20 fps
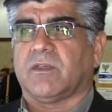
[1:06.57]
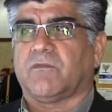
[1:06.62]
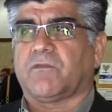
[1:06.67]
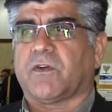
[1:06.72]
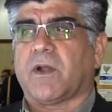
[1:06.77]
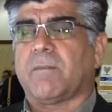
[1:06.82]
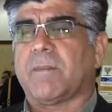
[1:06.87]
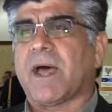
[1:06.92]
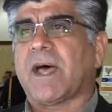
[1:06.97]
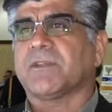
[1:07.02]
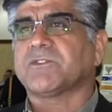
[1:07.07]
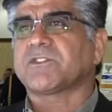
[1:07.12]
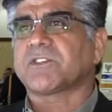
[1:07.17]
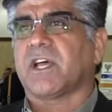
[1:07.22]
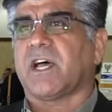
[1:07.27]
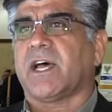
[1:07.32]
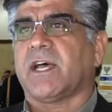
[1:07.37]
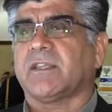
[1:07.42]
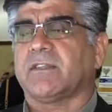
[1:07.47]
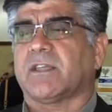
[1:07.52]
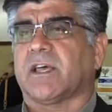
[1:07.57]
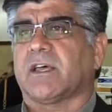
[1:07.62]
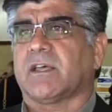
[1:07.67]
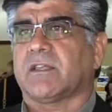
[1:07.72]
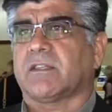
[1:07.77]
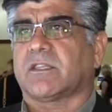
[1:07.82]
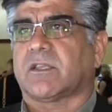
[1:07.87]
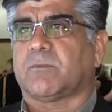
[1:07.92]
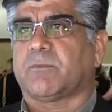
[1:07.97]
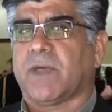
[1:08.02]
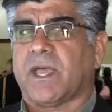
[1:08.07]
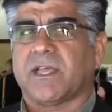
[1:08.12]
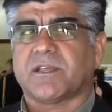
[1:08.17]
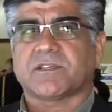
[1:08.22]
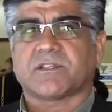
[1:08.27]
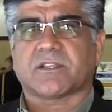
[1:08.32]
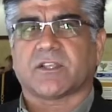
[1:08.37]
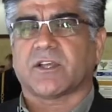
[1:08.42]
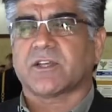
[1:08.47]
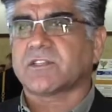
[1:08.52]
from outside, the
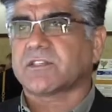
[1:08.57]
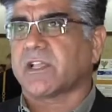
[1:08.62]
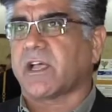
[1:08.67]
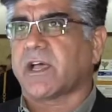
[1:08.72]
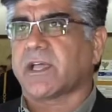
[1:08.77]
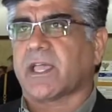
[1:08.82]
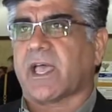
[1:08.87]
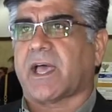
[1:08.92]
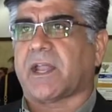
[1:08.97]
base looks like